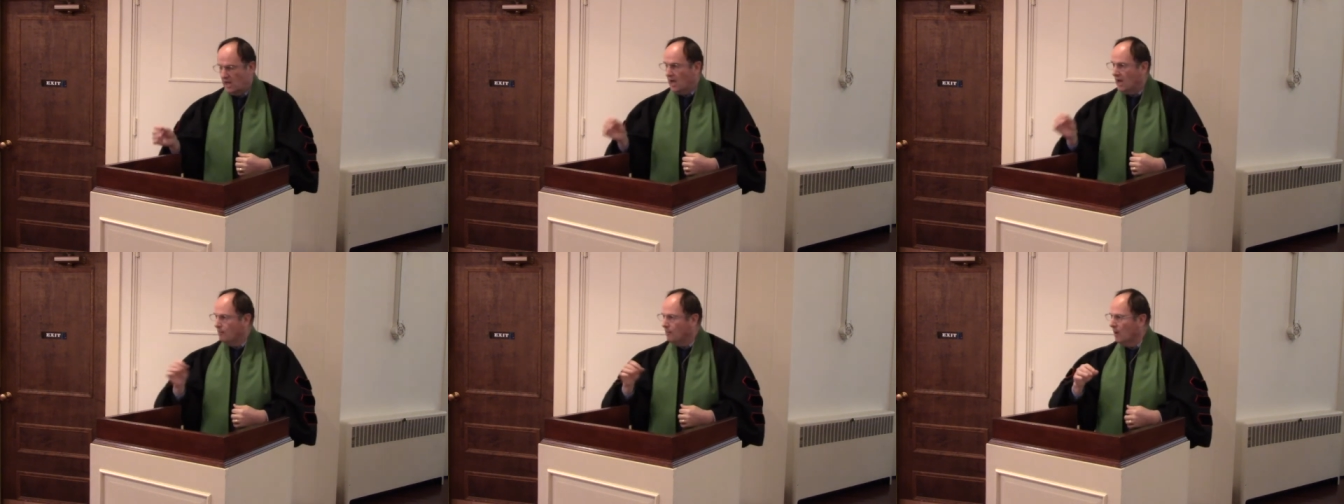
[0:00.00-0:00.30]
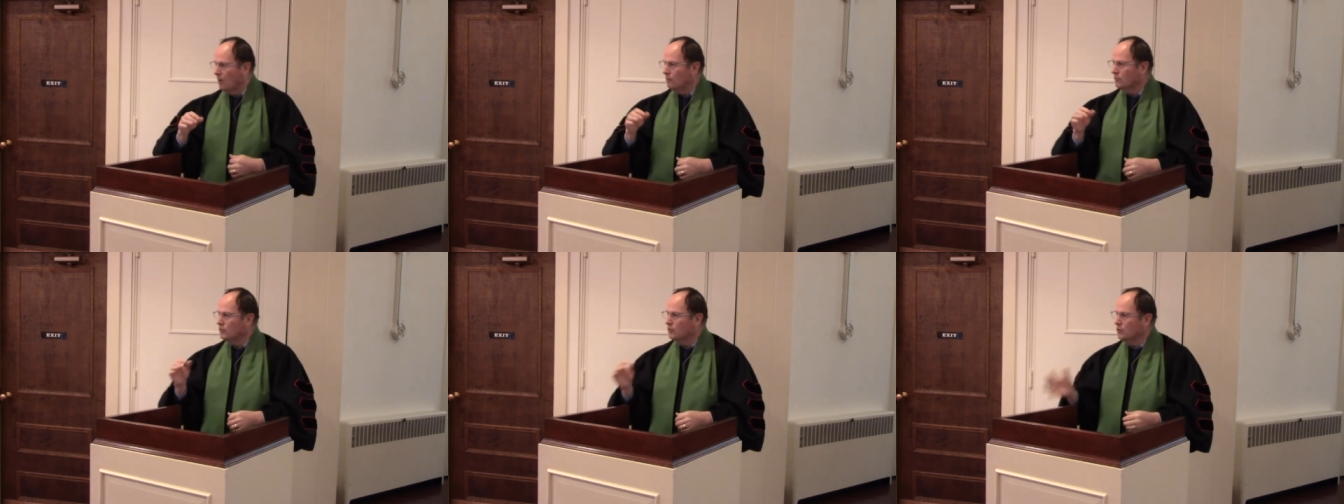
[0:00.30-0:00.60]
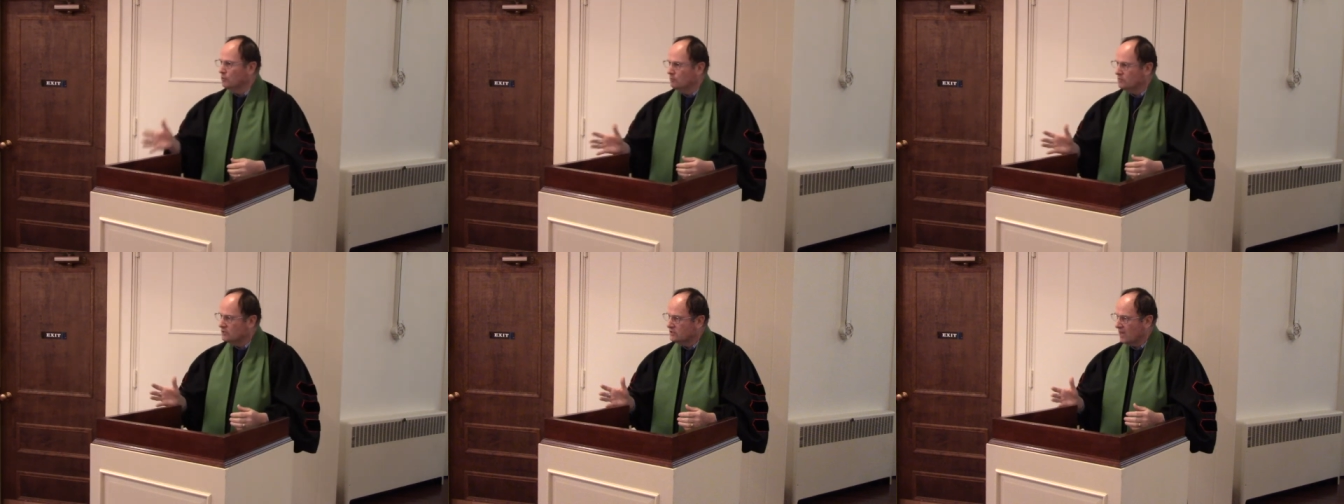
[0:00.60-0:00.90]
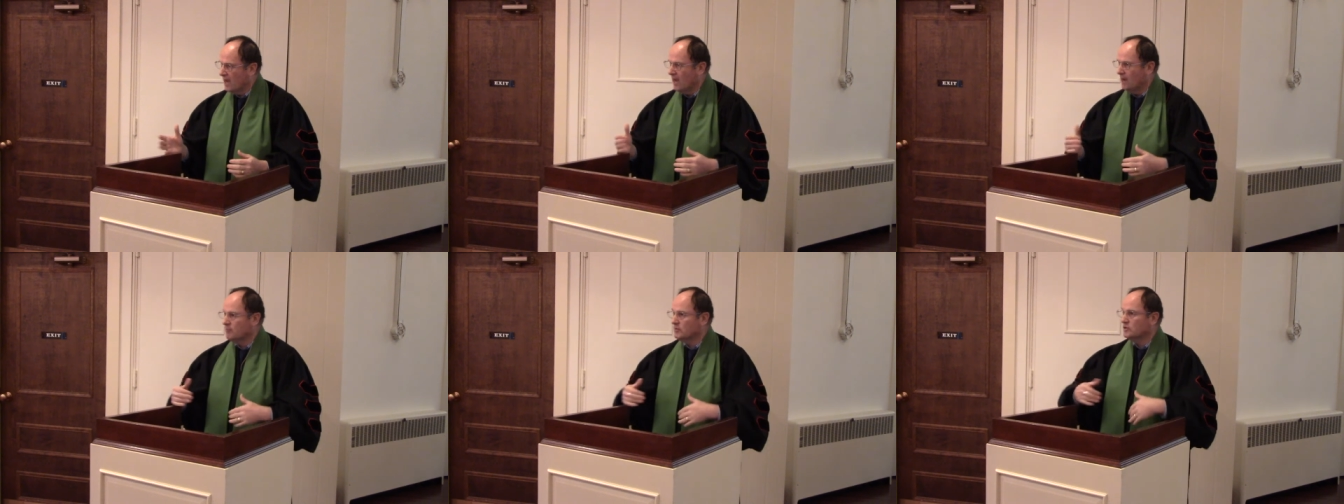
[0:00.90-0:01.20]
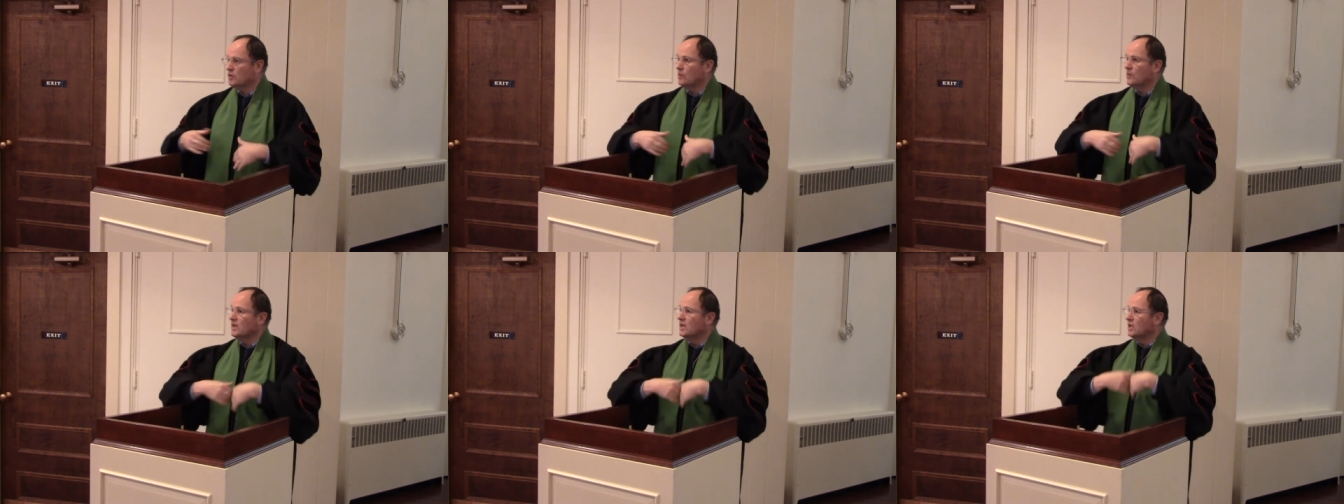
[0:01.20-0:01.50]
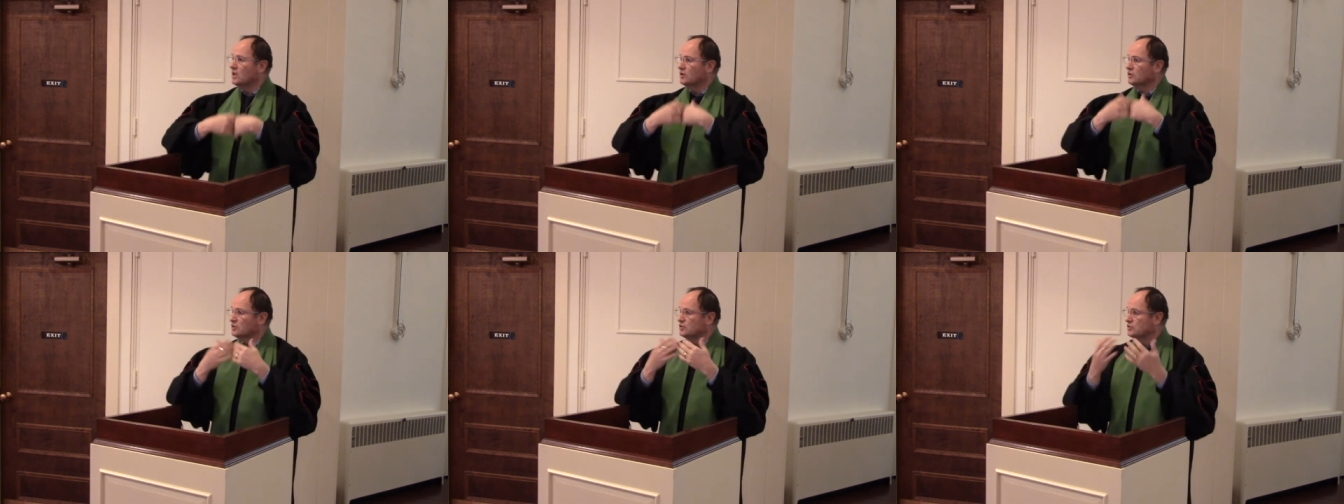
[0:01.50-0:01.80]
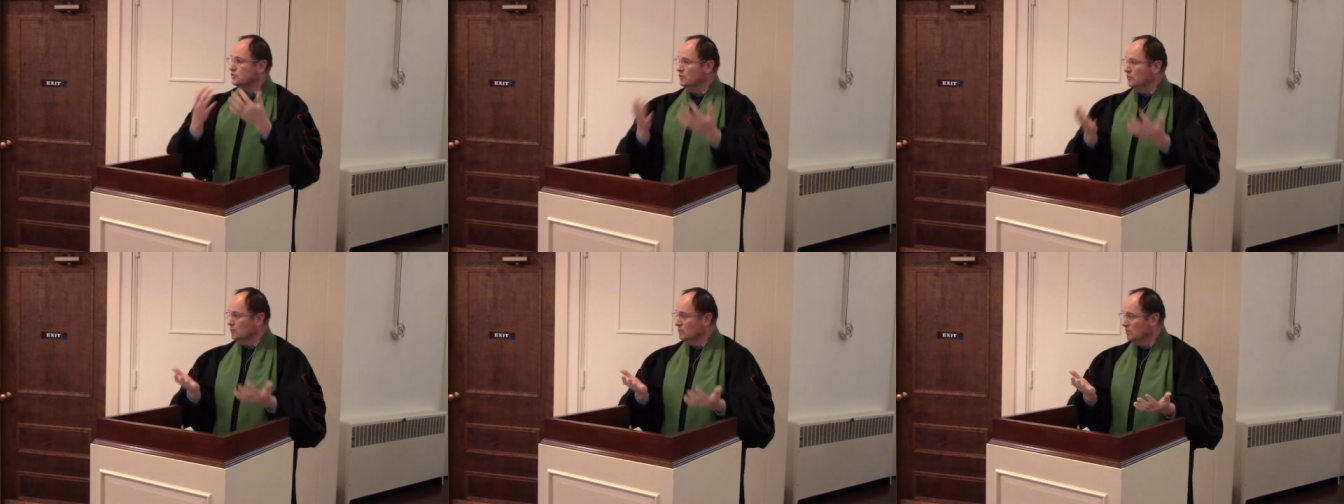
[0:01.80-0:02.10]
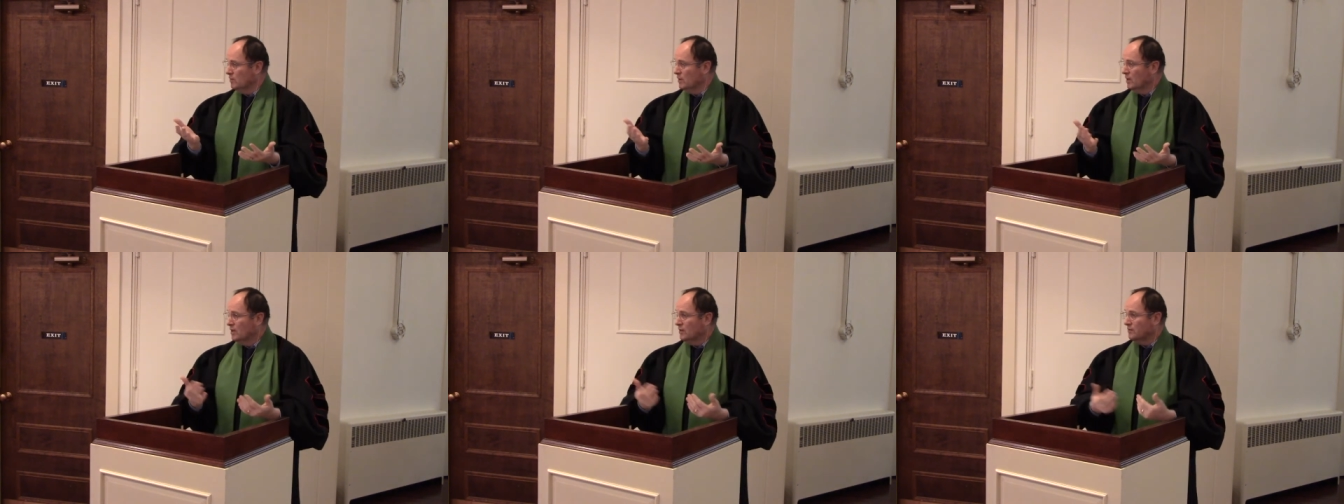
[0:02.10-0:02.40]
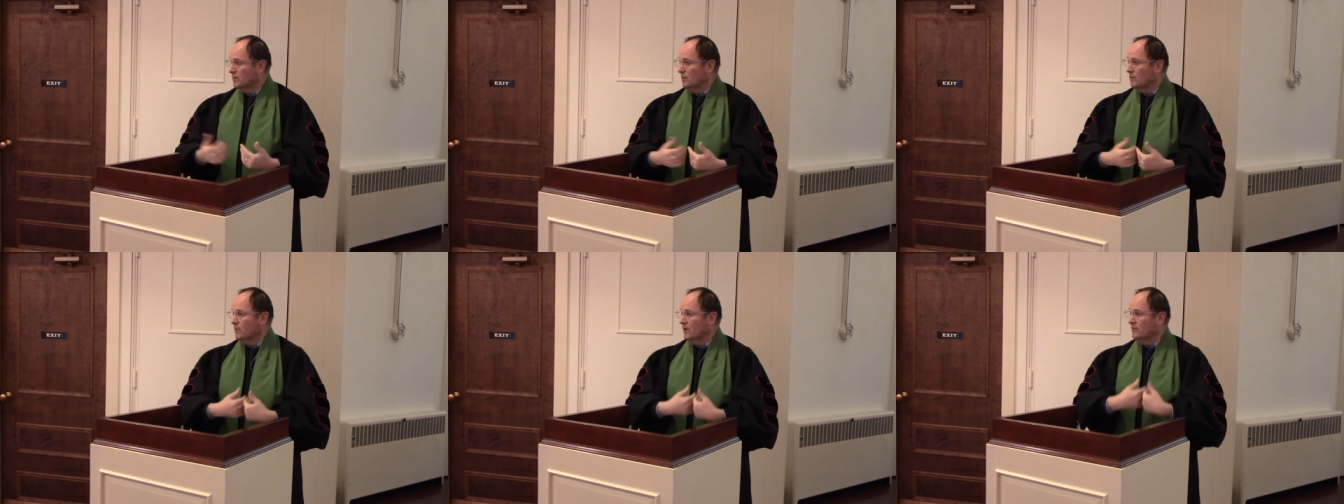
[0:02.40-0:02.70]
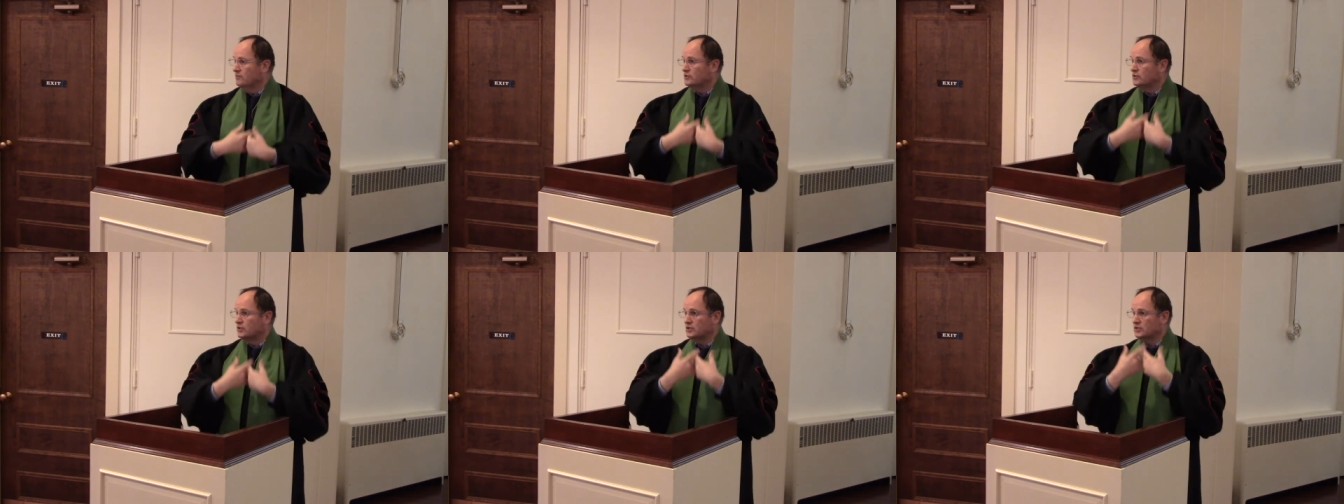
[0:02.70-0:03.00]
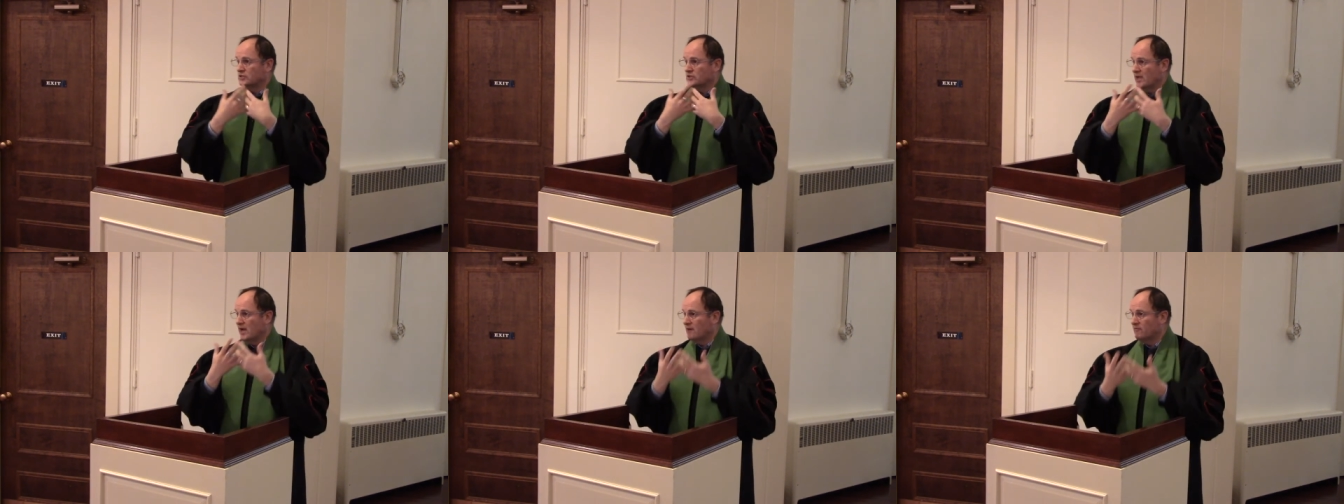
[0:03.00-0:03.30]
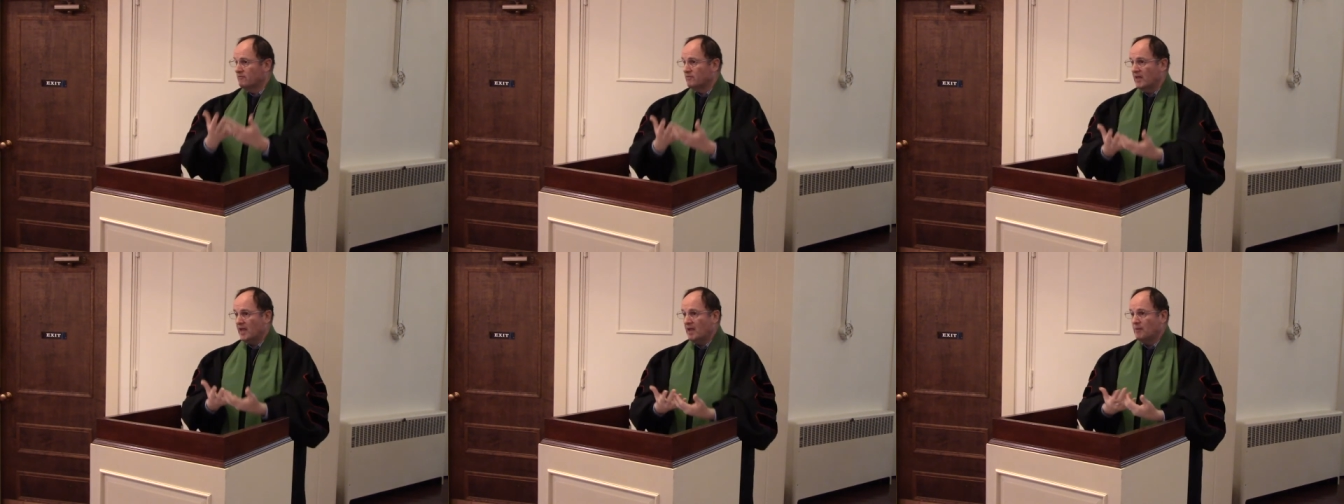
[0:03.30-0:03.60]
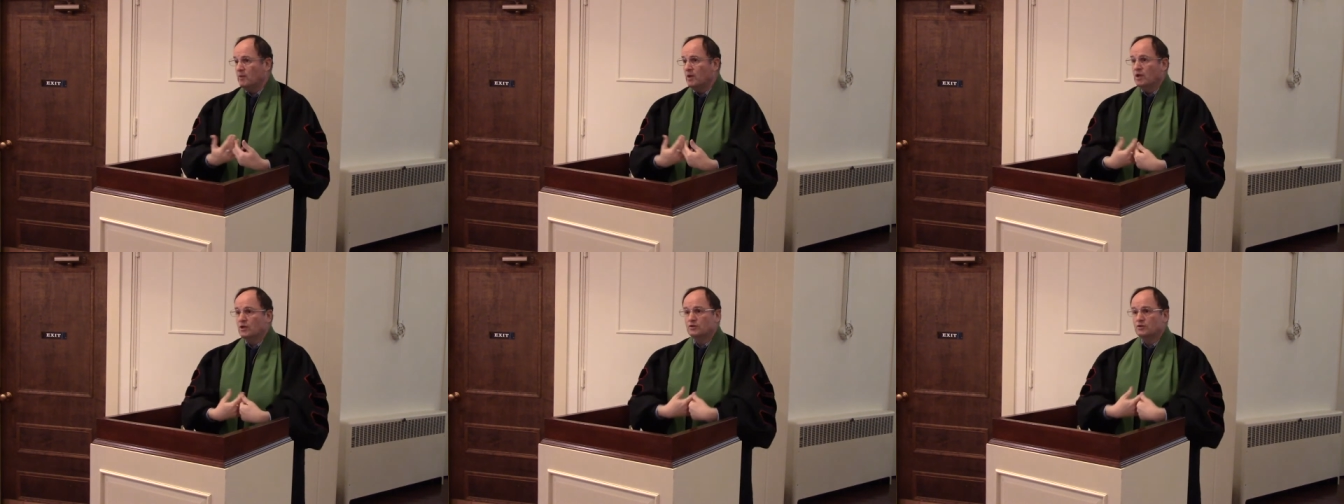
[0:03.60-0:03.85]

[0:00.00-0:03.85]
about noontime, so we can assume that when she served them,